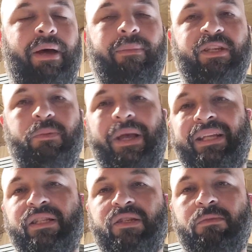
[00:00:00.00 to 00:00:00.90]
I'm
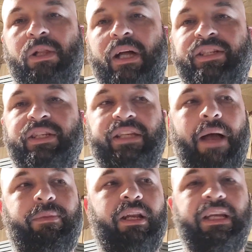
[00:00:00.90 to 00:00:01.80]
expecting some clutches.
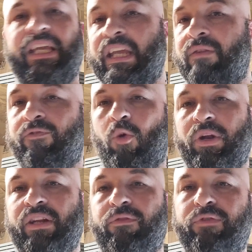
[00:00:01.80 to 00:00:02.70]
I'm going to need
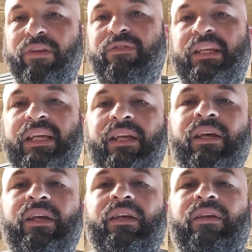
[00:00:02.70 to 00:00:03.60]
40 to 50,
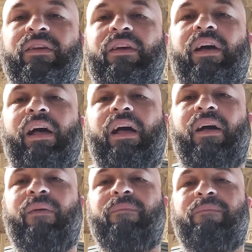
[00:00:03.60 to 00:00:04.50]

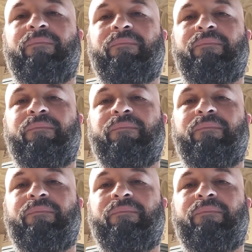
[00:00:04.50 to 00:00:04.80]
rat